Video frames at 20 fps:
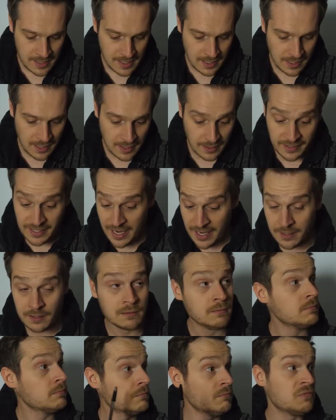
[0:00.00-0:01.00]

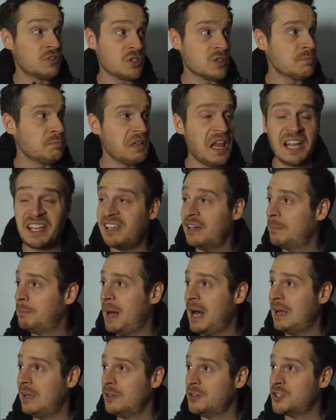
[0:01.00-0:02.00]
Again, just blanket
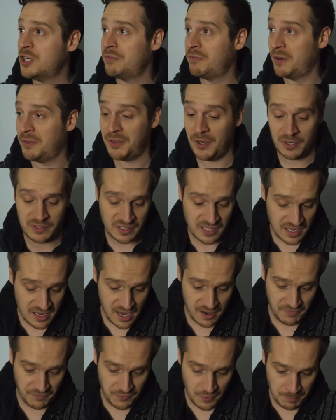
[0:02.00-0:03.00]
apology for Thursday
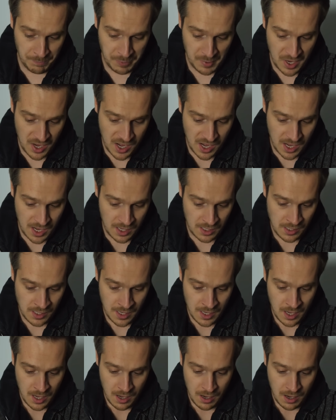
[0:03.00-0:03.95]
Night Football.